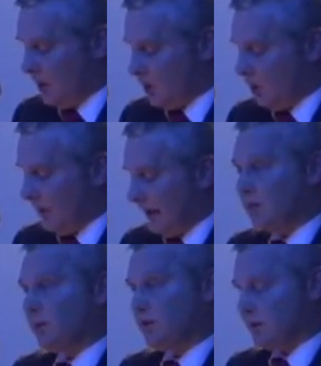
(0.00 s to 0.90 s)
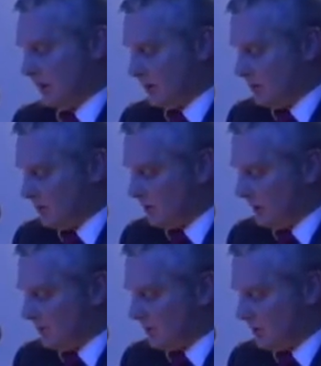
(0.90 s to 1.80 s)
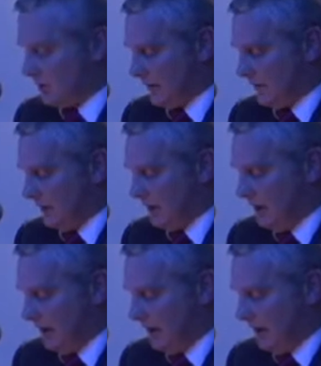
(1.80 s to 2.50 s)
to equal citizenship, to civil